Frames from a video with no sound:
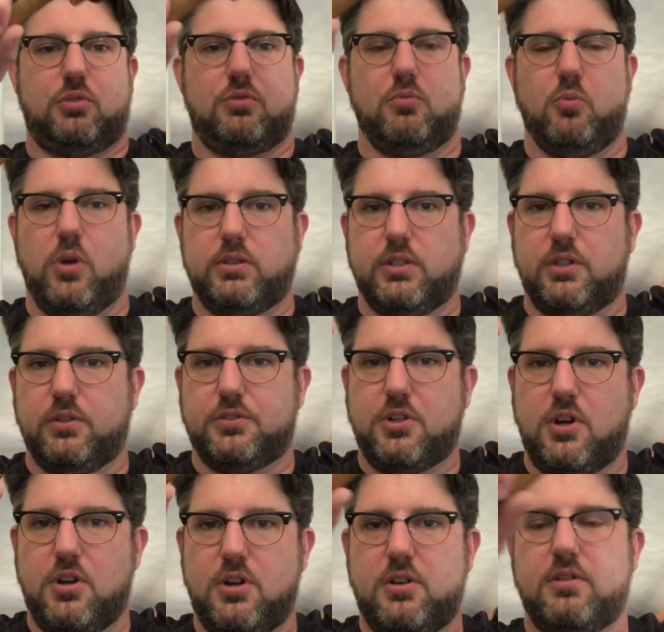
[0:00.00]
one little
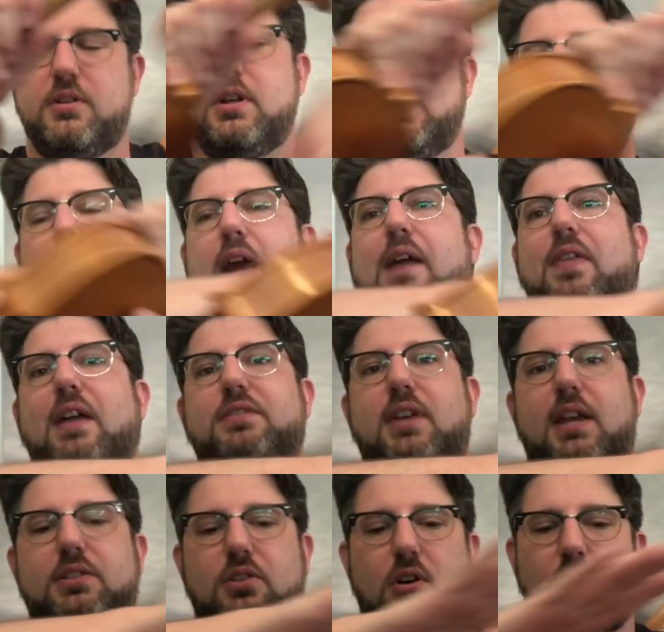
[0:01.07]
turn, and that
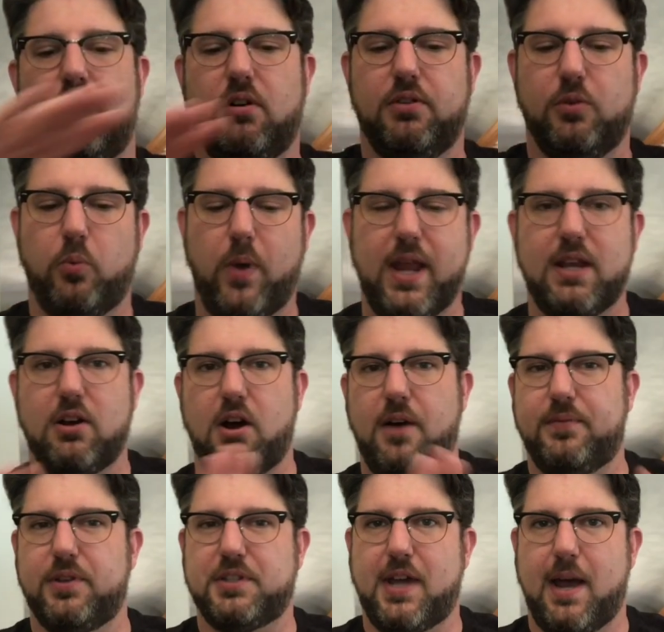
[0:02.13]
takes all the weight off
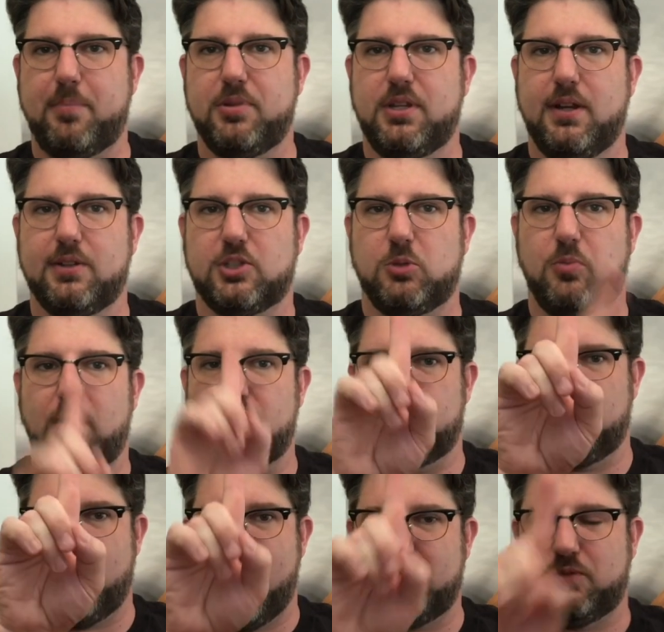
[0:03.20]
the top of the instrument. So
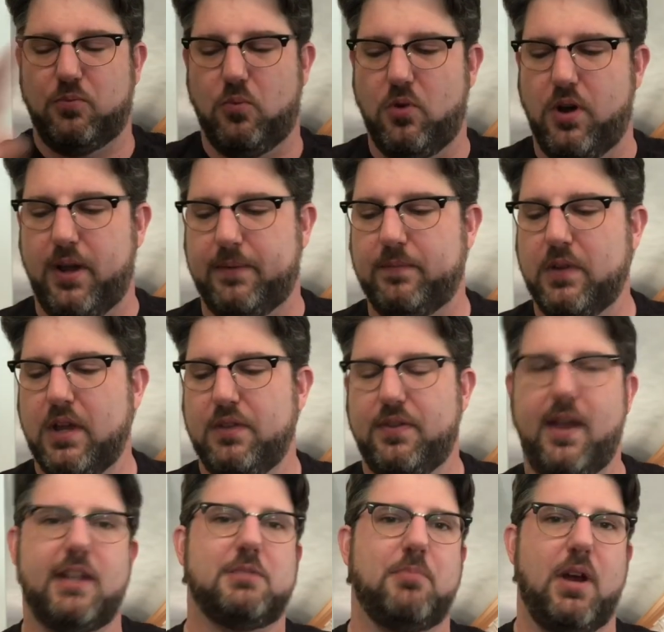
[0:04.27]
that's one.
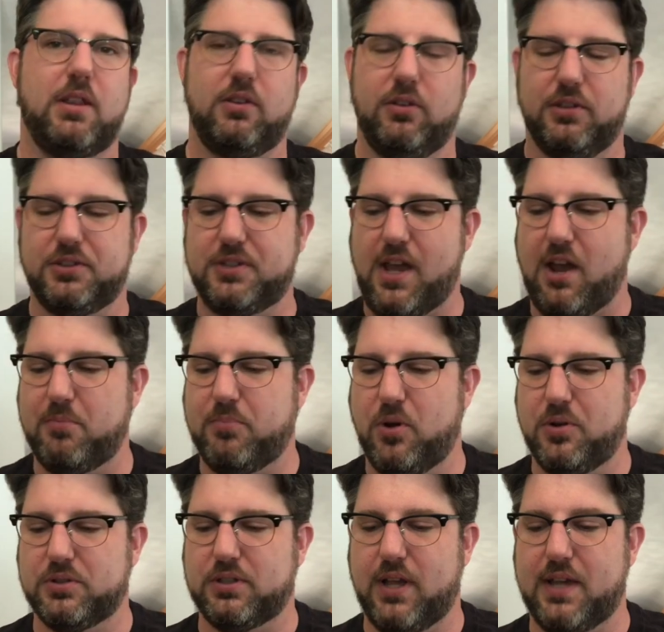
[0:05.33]
That's my little sound
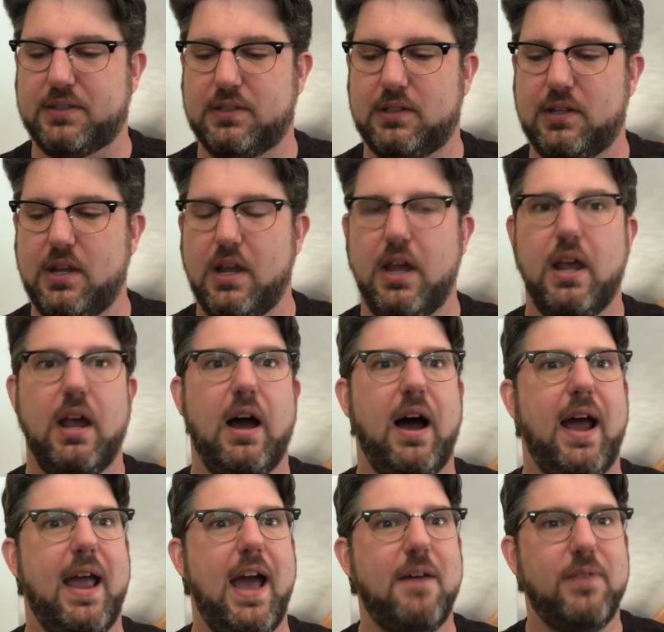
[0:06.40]
post lesson.
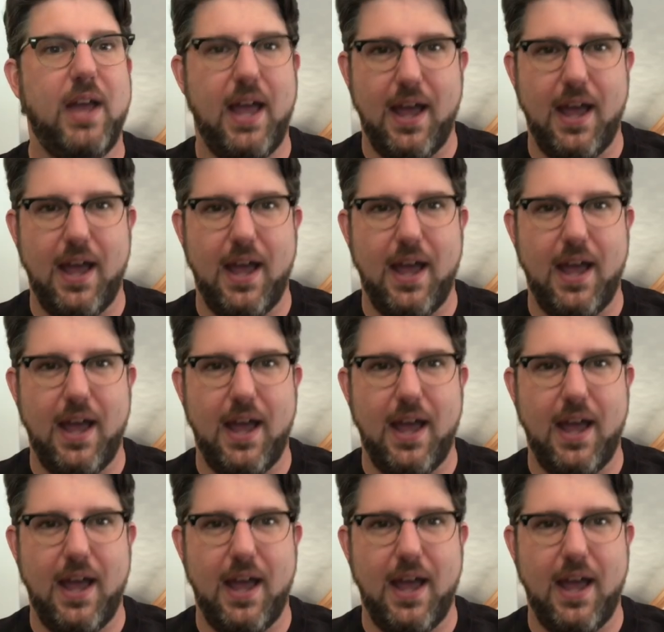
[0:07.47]
I have a